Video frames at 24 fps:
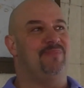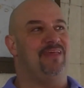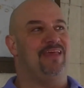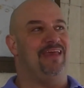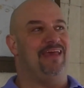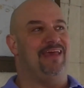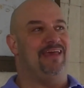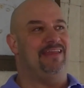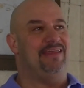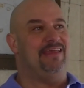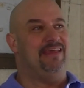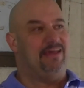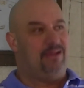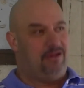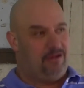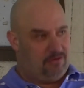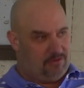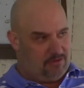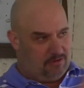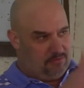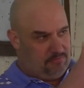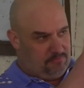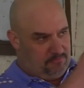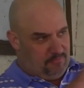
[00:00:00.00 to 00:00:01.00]
and he had
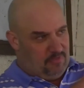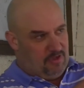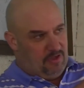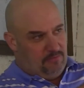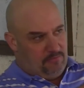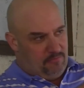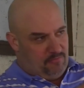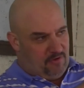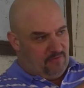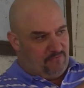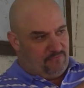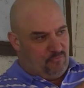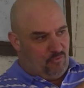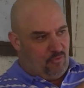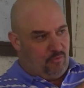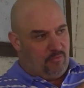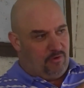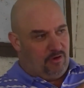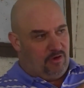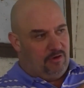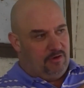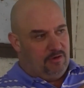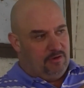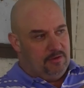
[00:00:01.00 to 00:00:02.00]
a
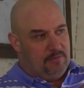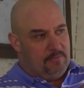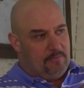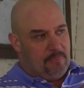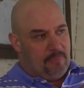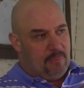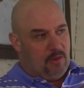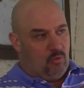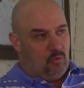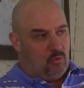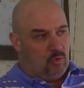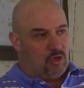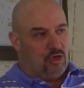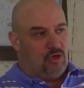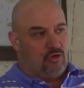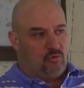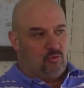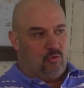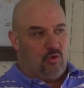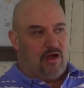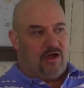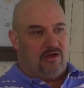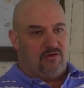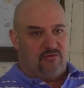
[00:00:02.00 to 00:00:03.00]
former
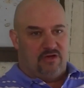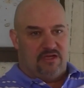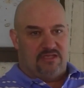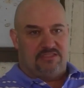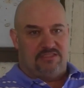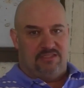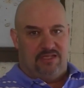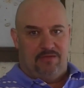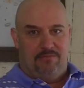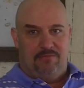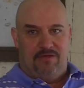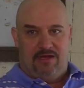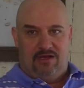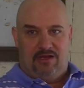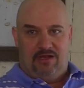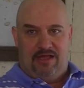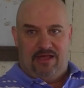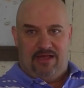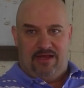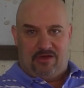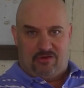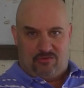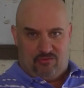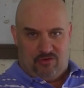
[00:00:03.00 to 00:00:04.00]
Worldwide Wrestling
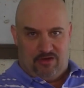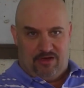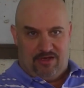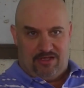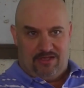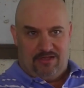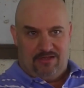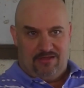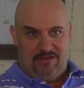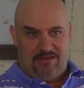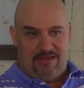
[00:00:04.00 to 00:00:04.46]
Mid-Atlantic ring,